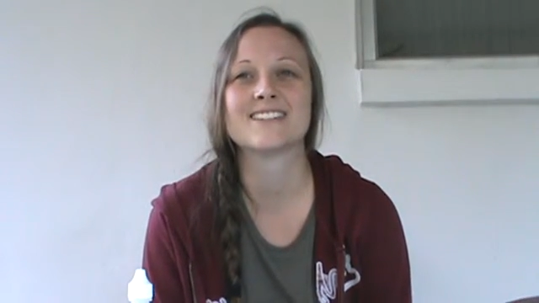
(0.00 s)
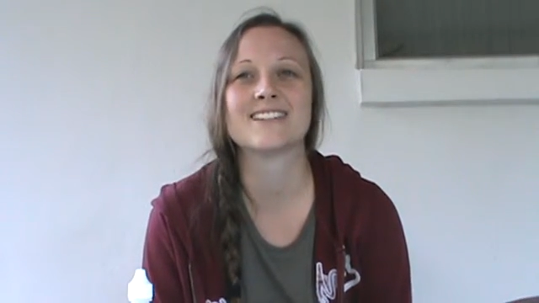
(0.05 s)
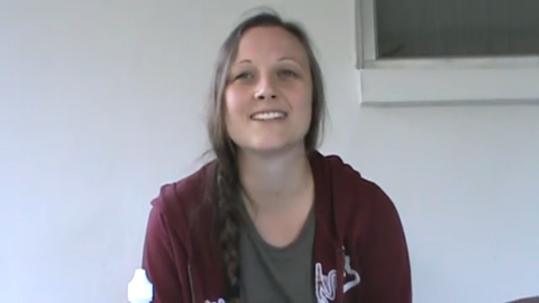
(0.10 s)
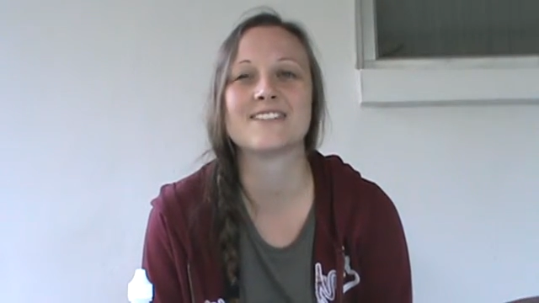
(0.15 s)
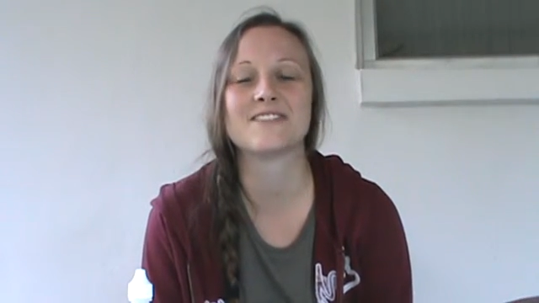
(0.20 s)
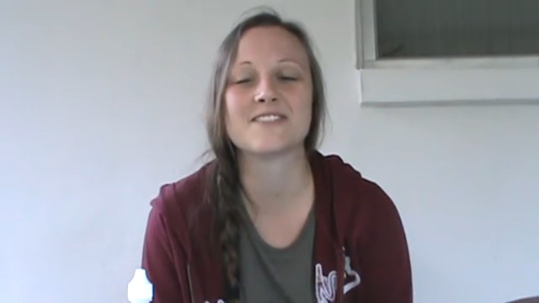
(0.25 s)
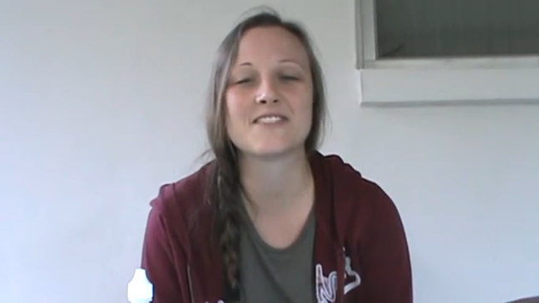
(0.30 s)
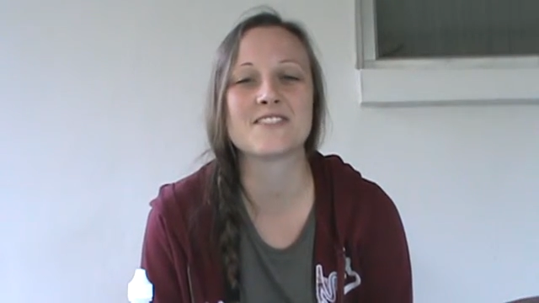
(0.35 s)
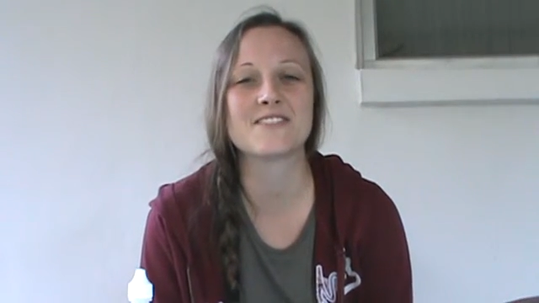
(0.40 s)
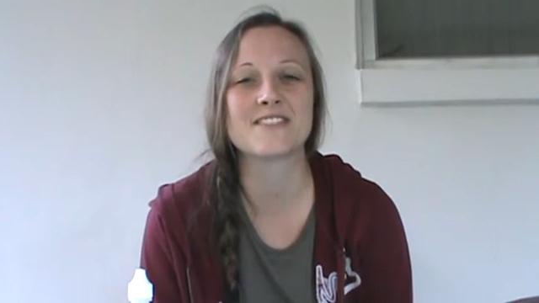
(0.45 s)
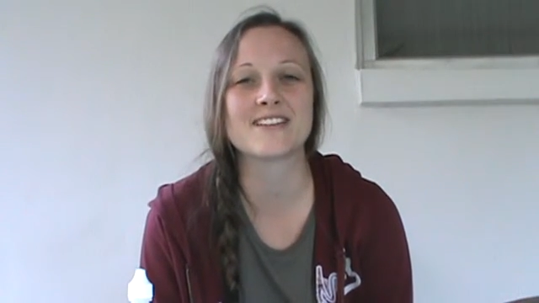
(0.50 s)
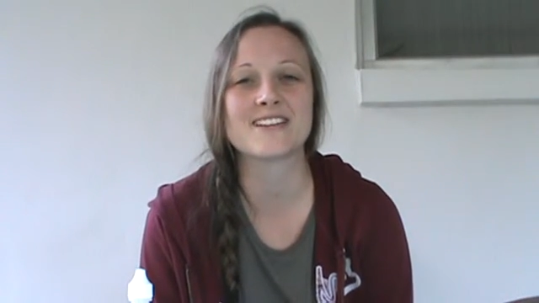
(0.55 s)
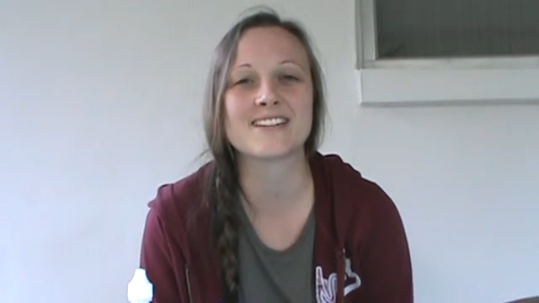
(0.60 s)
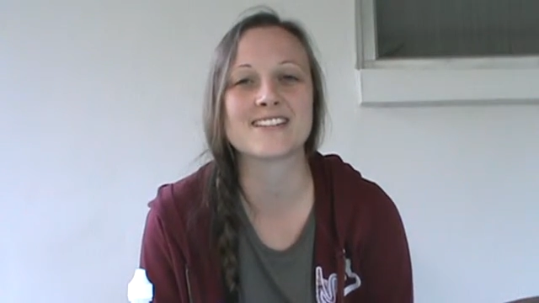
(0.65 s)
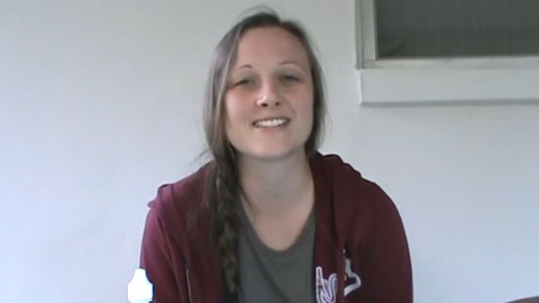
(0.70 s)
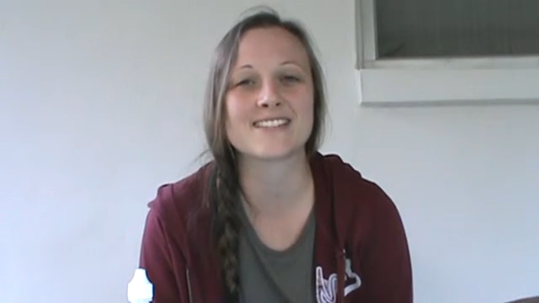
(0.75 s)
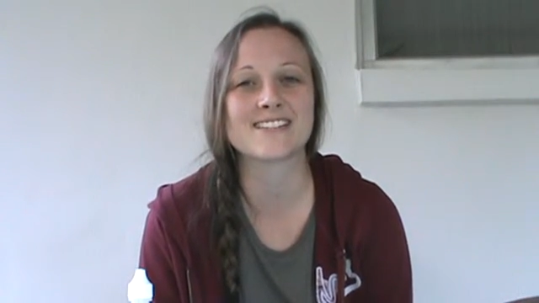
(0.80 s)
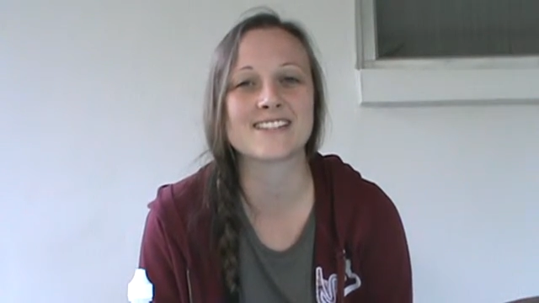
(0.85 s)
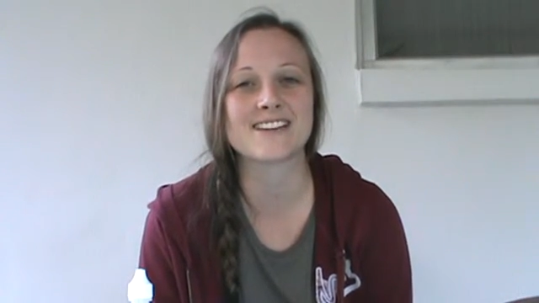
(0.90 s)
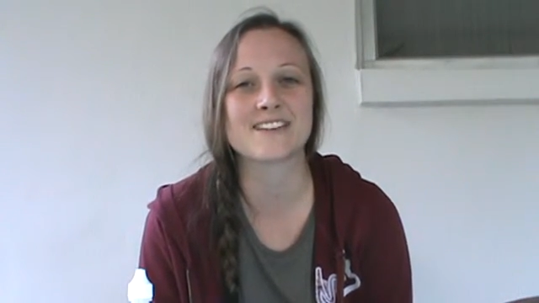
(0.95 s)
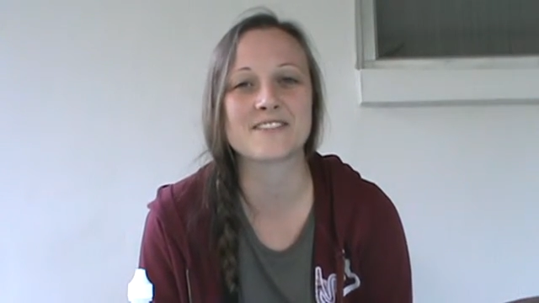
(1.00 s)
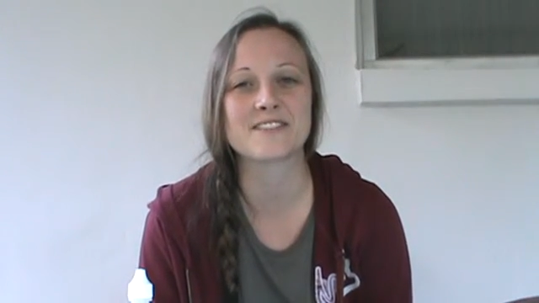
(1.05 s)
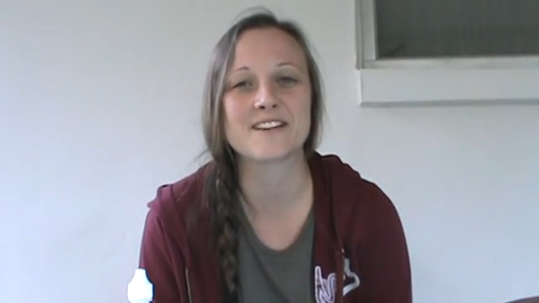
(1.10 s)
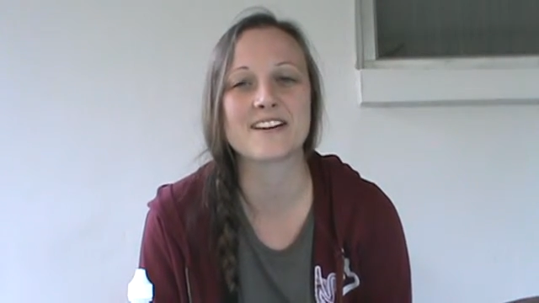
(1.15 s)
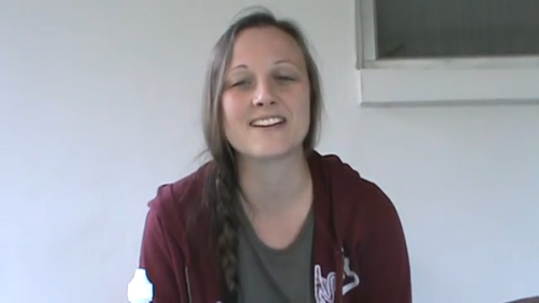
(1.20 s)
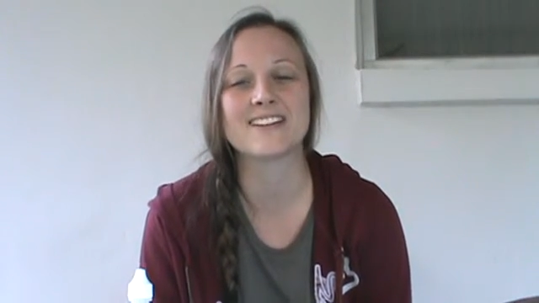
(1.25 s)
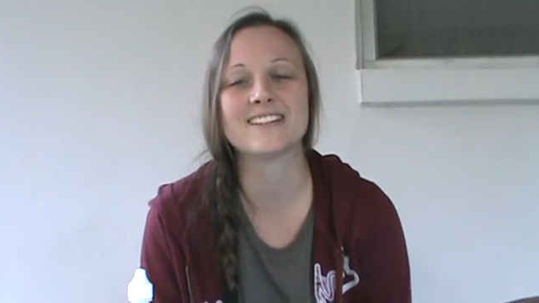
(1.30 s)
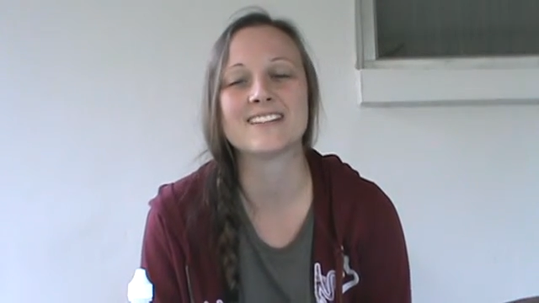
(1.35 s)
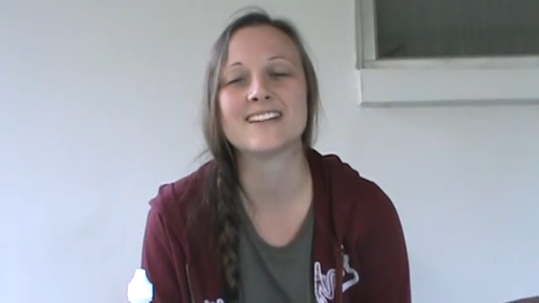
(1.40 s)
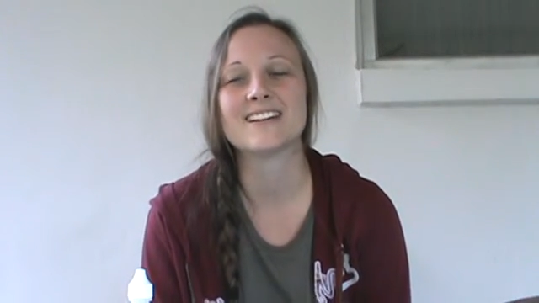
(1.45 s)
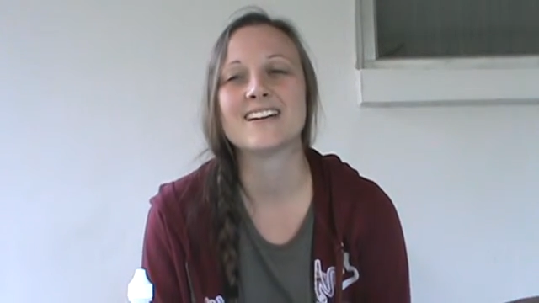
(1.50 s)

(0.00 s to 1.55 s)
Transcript: even though that doesn't sound right.